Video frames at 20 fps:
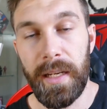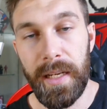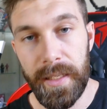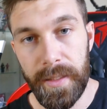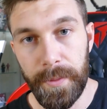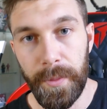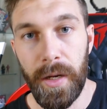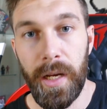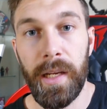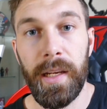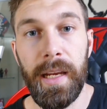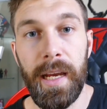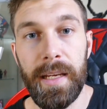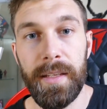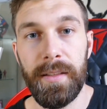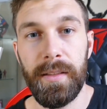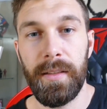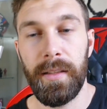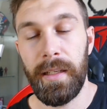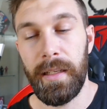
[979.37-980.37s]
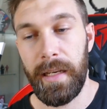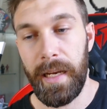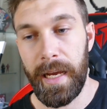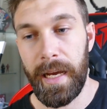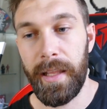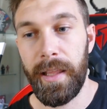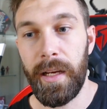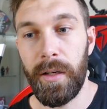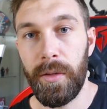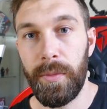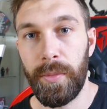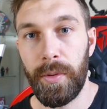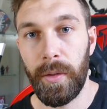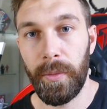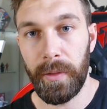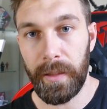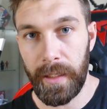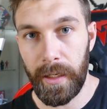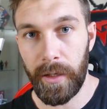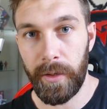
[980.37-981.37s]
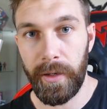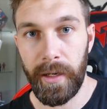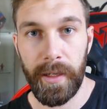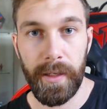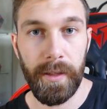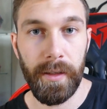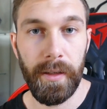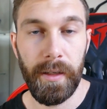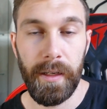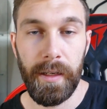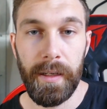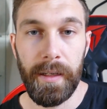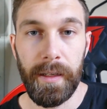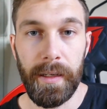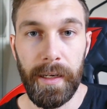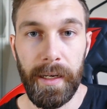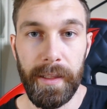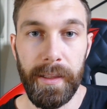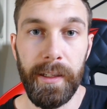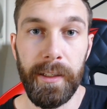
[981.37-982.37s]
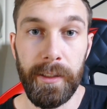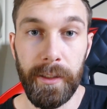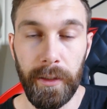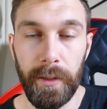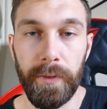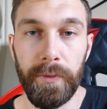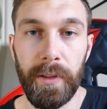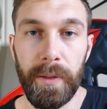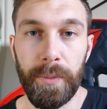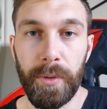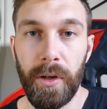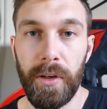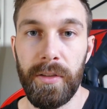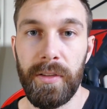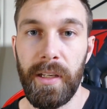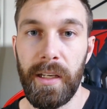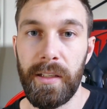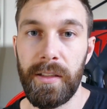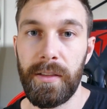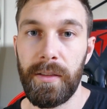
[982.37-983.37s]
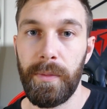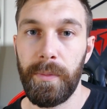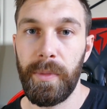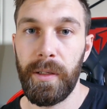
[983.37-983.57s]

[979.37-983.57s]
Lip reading: is my guess in how they would probably go around their delivery process.